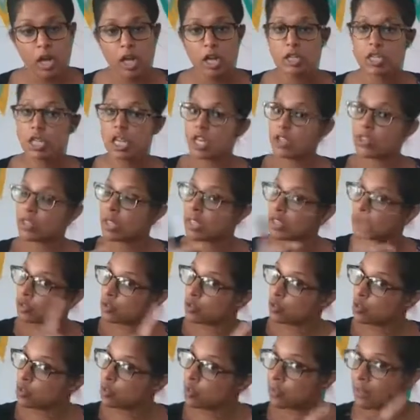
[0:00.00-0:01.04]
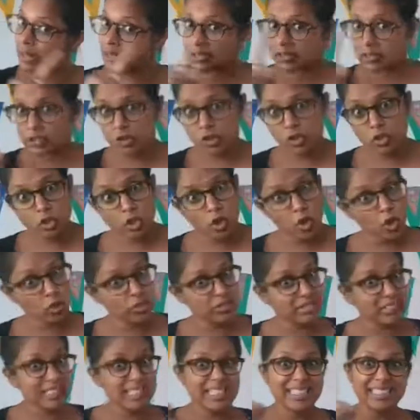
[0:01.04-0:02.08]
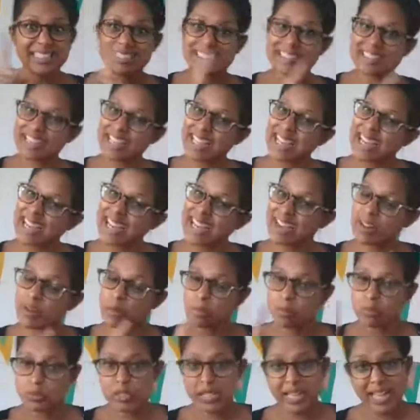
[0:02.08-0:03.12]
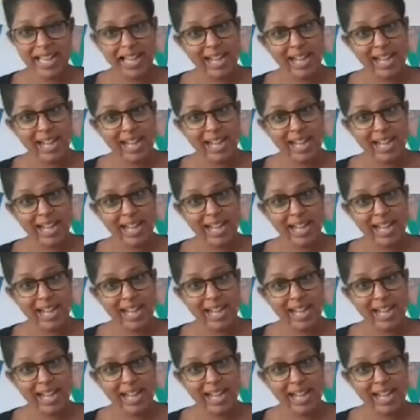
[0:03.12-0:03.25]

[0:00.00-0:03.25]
that you must not sound out,